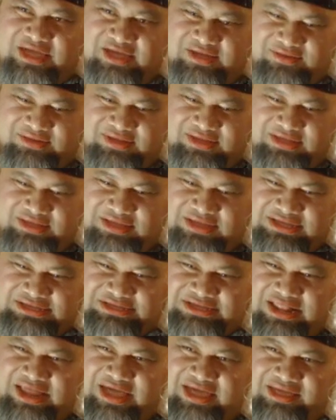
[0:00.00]
down,
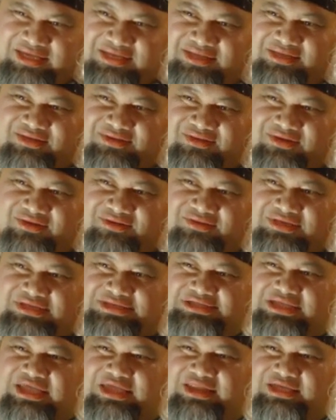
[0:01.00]
it's like, you know,
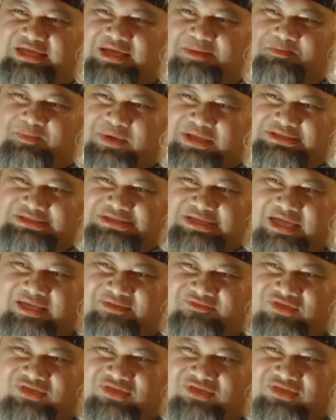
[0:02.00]
it's getting a bird's eye